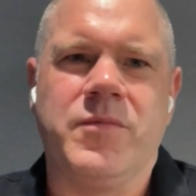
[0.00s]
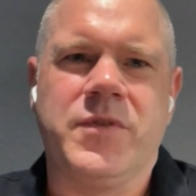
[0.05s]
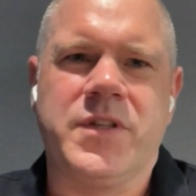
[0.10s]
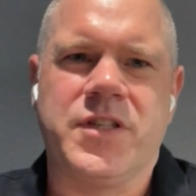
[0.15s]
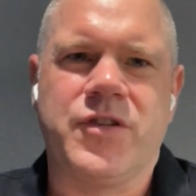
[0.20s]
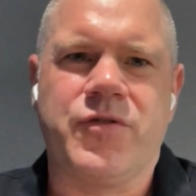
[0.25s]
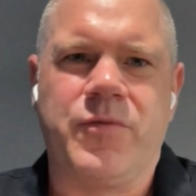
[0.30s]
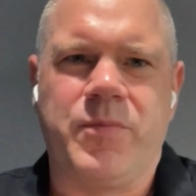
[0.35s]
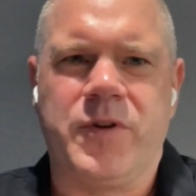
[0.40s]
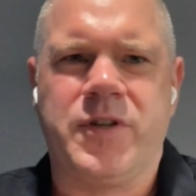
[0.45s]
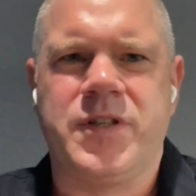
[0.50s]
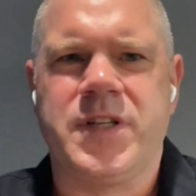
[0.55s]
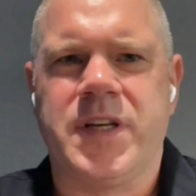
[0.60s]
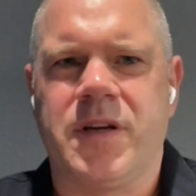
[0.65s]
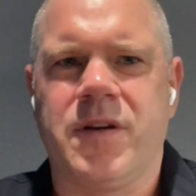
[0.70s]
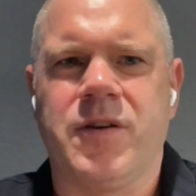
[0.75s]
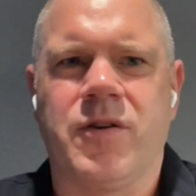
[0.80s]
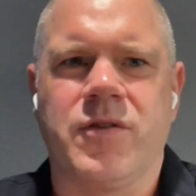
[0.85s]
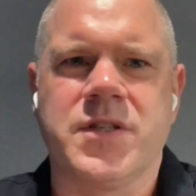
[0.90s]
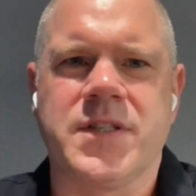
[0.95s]

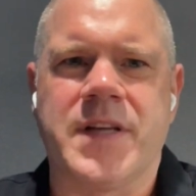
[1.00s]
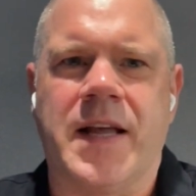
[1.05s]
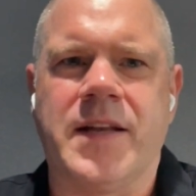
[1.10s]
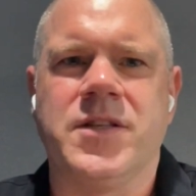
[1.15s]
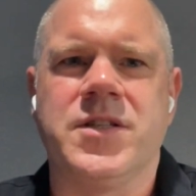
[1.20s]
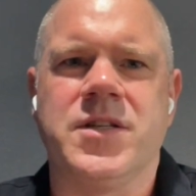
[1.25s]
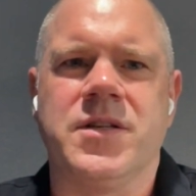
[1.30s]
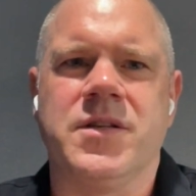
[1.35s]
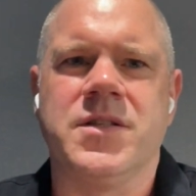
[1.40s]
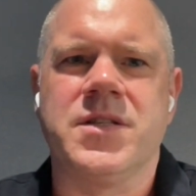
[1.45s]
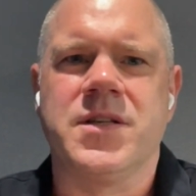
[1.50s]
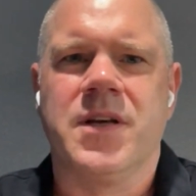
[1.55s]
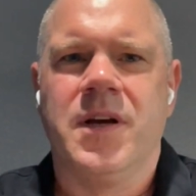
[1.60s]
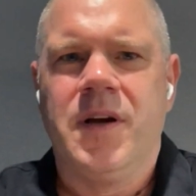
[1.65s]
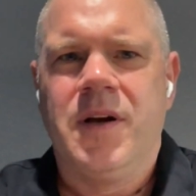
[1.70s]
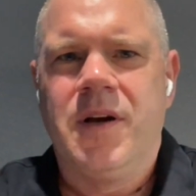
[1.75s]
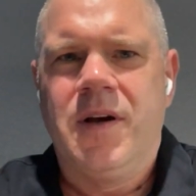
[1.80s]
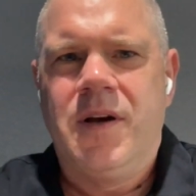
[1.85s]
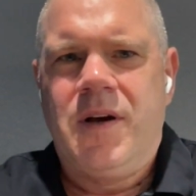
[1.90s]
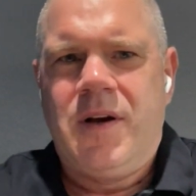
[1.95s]
distributed cost centers,
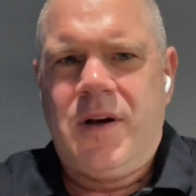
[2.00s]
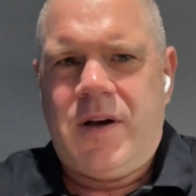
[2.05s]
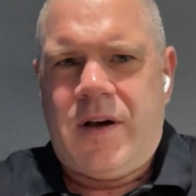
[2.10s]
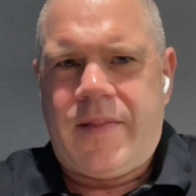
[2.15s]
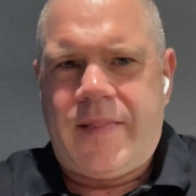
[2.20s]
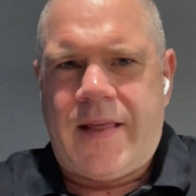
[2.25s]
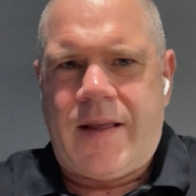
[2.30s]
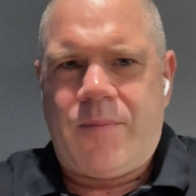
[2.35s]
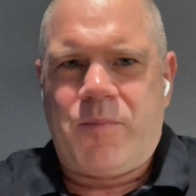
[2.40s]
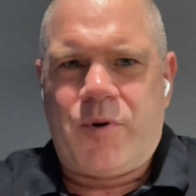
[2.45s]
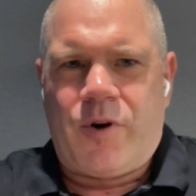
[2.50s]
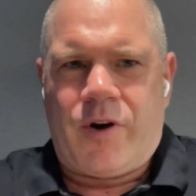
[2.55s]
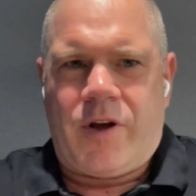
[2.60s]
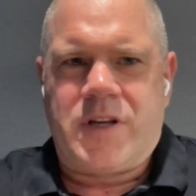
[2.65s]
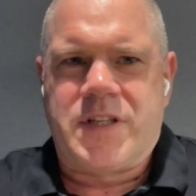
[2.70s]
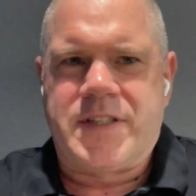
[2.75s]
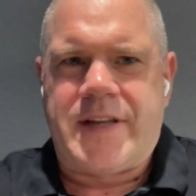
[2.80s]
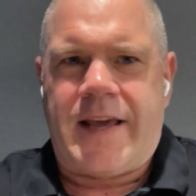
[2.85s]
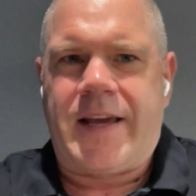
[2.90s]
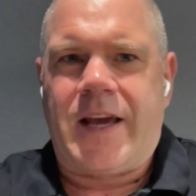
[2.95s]
and then
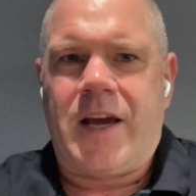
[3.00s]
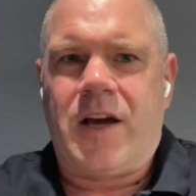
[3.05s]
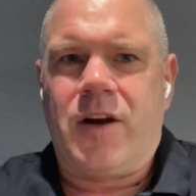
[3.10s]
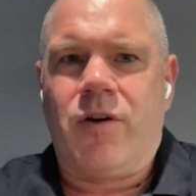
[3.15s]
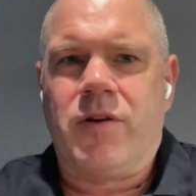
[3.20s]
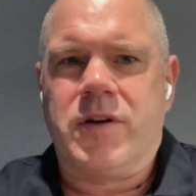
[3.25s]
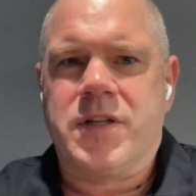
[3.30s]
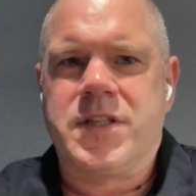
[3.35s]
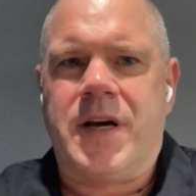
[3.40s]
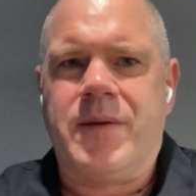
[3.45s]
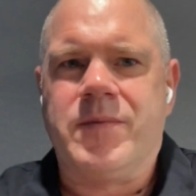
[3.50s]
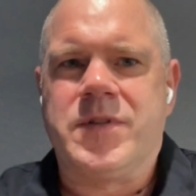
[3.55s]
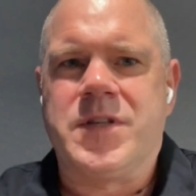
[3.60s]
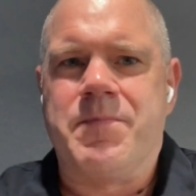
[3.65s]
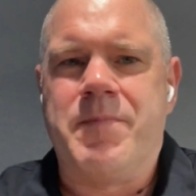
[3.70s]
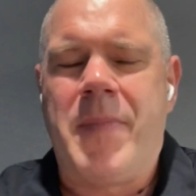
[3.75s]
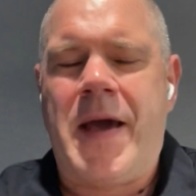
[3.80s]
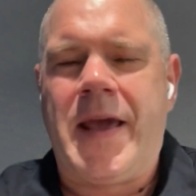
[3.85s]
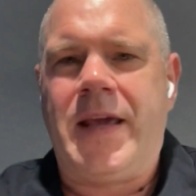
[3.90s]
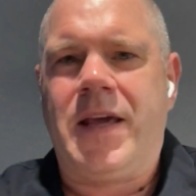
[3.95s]
products taking a long time to
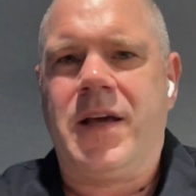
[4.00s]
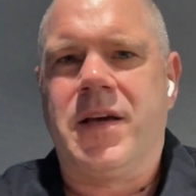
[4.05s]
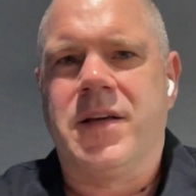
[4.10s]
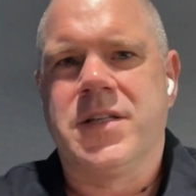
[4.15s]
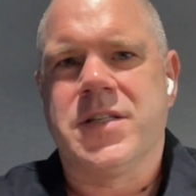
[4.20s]
make.